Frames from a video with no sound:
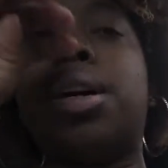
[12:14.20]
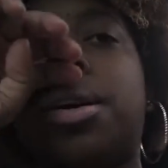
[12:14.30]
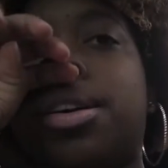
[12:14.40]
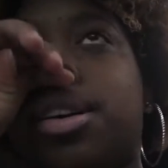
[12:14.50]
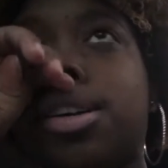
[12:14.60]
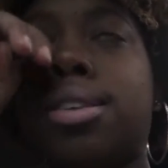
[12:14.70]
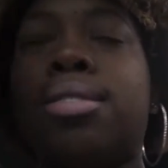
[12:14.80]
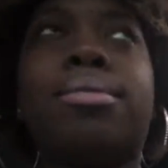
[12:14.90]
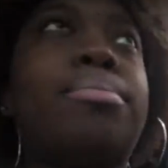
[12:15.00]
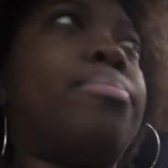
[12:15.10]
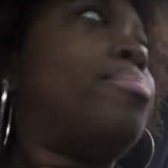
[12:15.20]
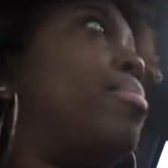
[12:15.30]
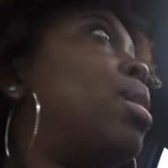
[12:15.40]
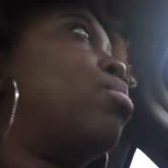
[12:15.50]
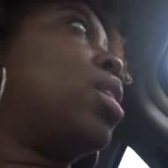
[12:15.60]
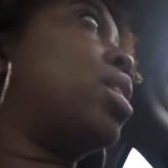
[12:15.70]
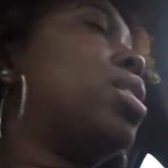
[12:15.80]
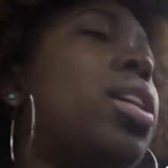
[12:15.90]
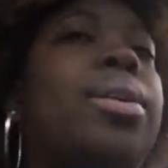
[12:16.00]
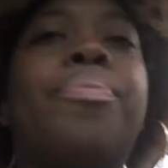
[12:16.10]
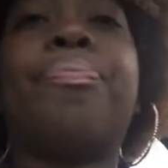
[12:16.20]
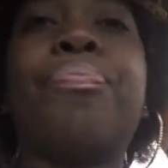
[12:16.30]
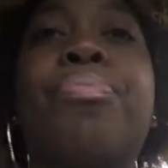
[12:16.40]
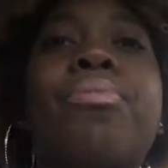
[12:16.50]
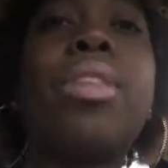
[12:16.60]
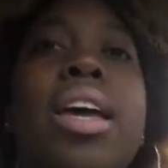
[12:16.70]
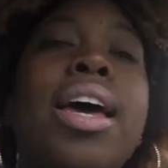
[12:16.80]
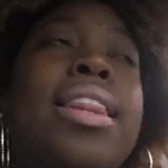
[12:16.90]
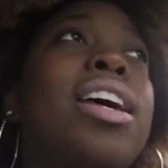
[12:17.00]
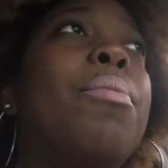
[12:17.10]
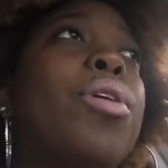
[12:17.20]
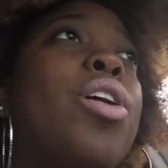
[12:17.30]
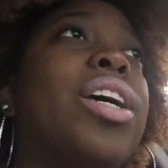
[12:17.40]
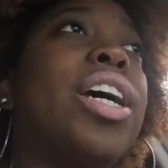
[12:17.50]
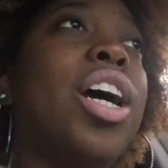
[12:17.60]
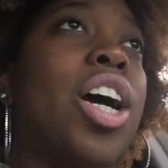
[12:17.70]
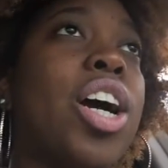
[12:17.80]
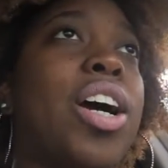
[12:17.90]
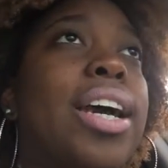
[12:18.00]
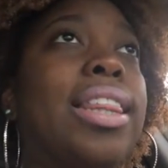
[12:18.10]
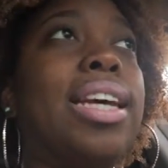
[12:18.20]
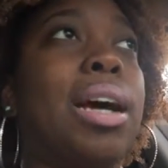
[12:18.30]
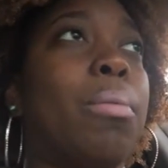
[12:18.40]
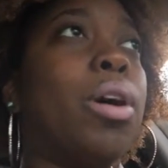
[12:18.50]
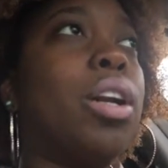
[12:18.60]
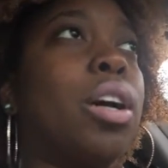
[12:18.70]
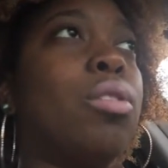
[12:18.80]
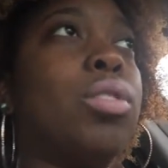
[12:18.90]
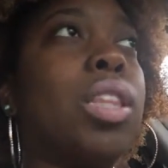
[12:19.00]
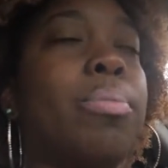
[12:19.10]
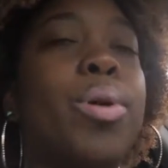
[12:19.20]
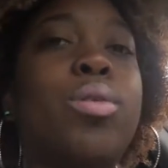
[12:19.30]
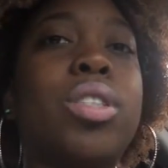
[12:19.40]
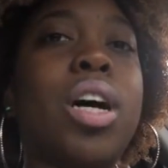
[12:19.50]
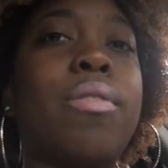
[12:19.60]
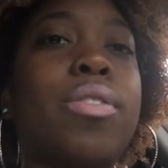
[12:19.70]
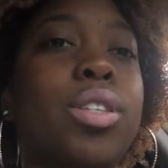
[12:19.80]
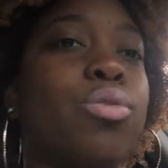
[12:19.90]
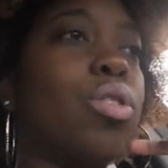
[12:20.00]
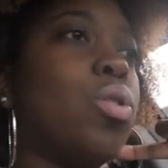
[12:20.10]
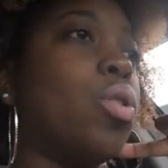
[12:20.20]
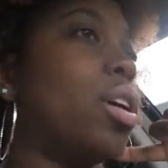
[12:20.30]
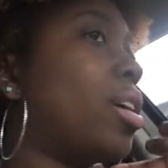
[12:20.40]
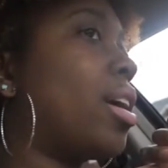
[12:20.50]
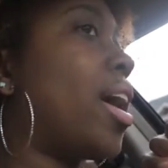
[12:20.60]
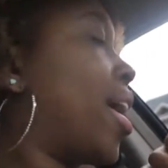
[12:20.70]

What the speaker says: what I'm trying to say. Then I'm gonna go get her, and then I'm gonna go to the post office real quick,